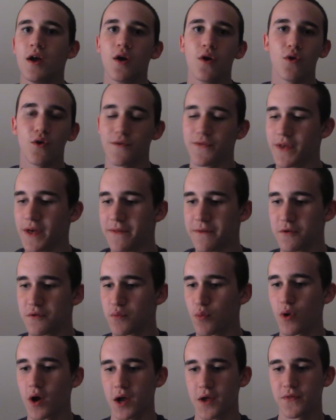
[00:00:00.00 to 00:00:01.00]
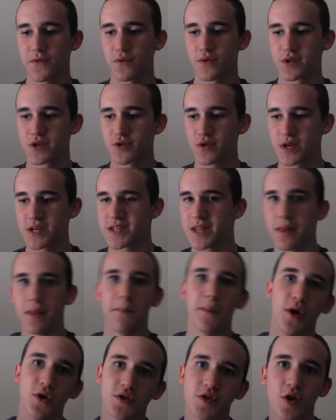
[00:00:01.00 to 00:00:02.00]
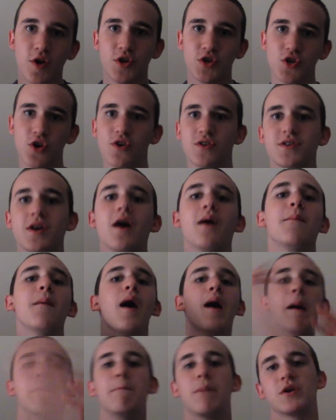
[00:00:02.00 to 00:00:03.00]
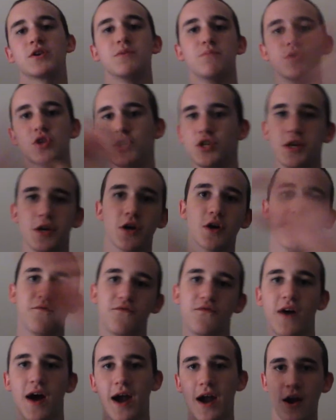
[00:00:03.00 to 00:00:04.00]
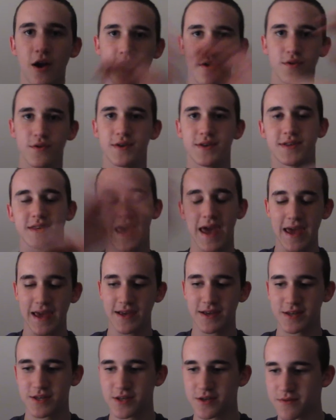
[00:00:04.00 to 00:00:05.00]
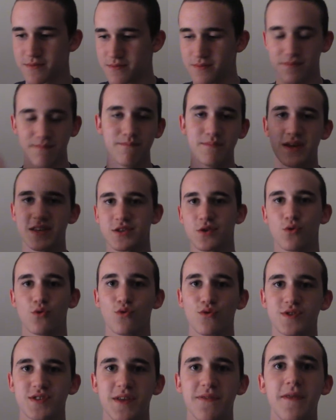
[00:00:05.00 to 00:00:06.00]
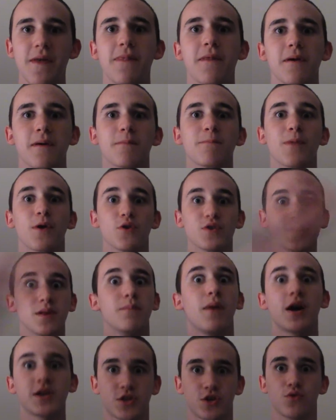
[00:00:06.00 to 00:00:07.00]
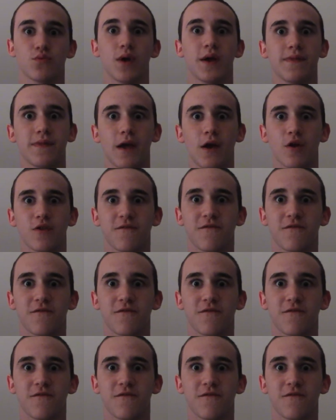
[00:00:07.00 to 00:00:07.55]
or then they're walking through the streets, then the military shows up, a bunch of machine gun fire and tanks and missiles, and then there's the monster right there.